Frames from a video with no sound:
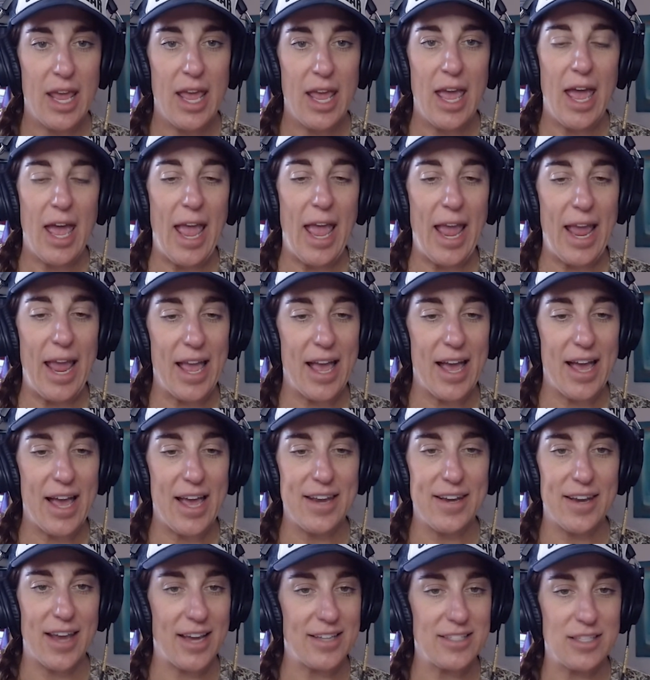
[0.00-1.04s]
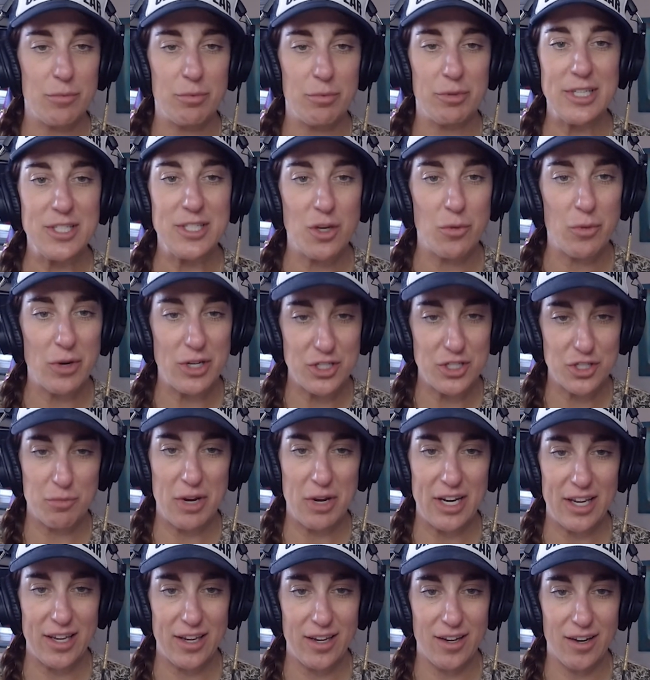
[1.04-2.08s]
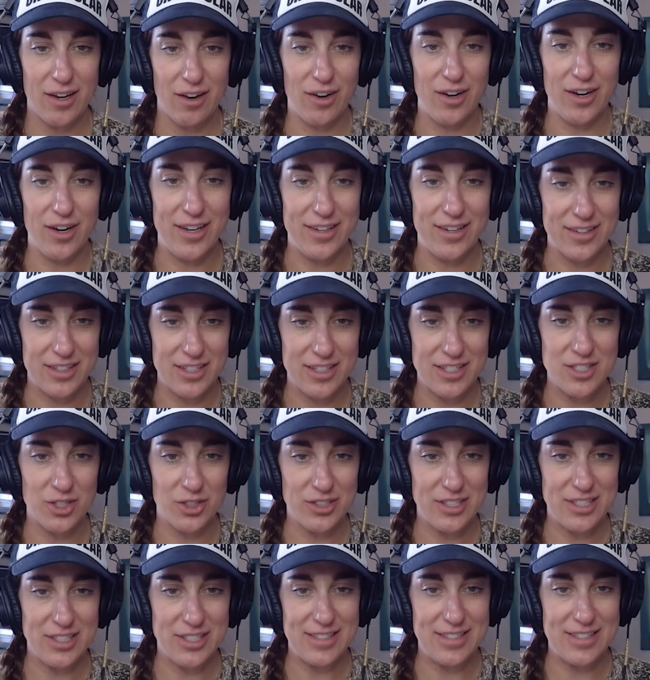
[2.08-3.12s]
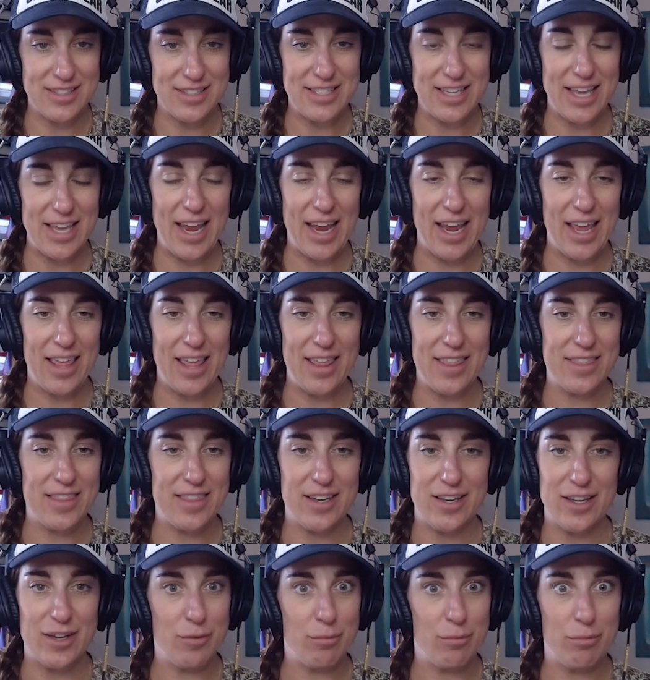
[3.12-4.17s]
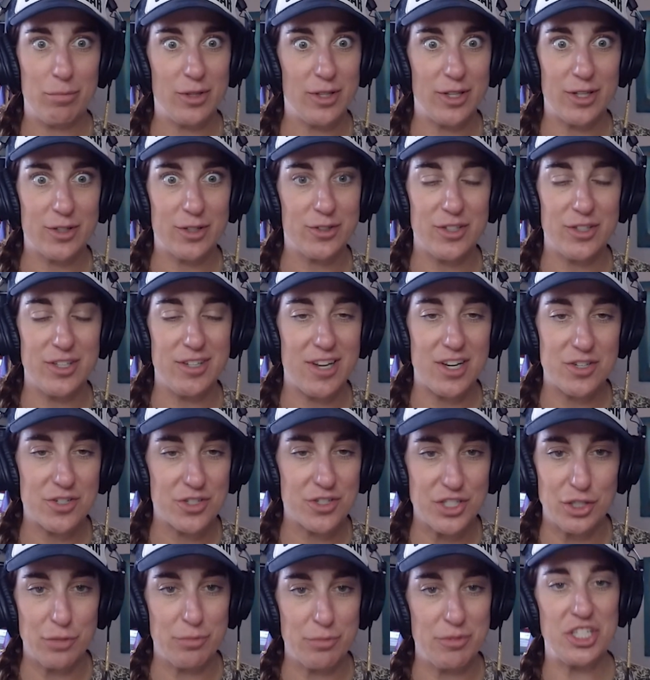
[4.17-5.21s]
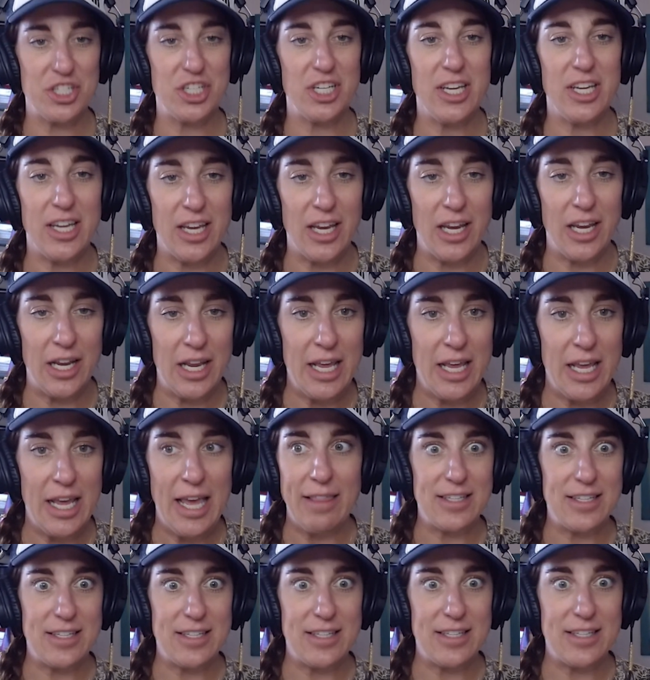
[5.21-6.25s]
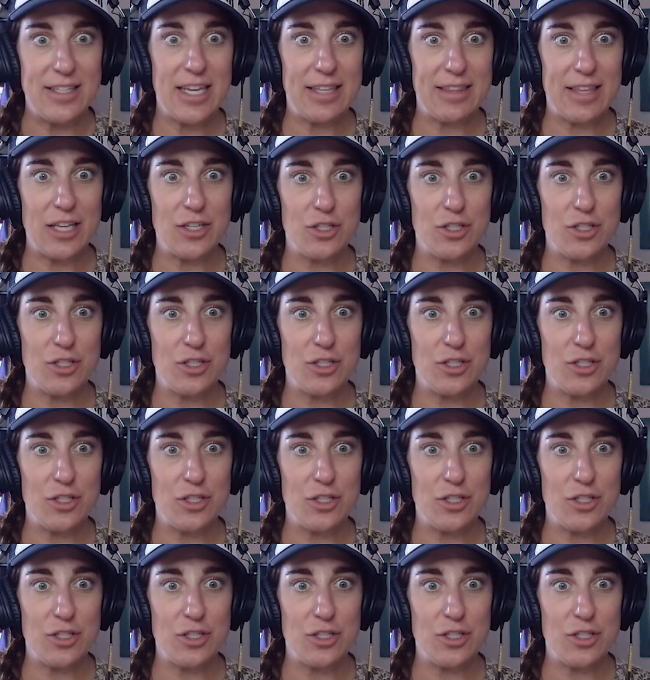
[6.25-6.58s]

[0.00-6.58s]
And I said, please don't waste your money on consultants and the political industrial machine. Let's take that $2